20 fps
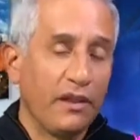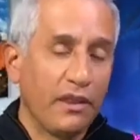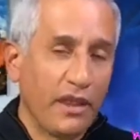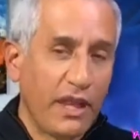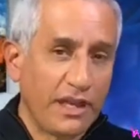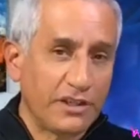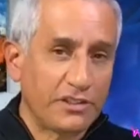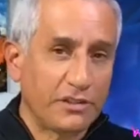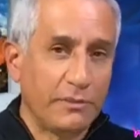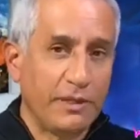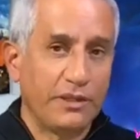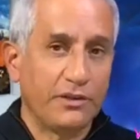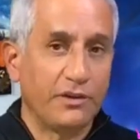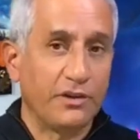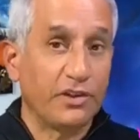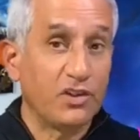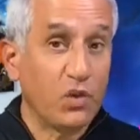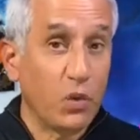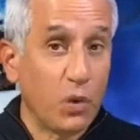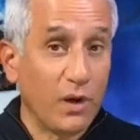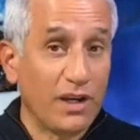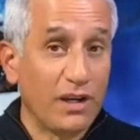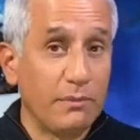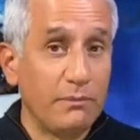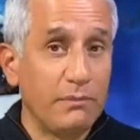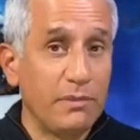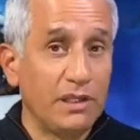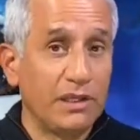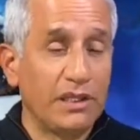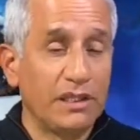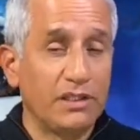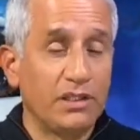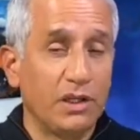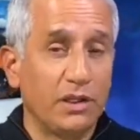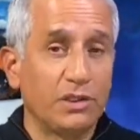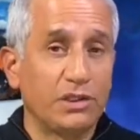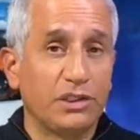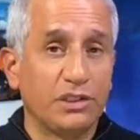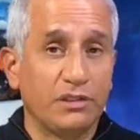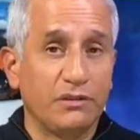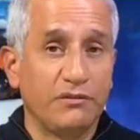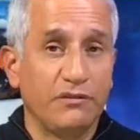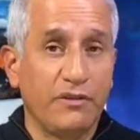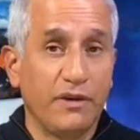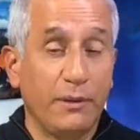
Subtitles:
estimate there are 40 million doses of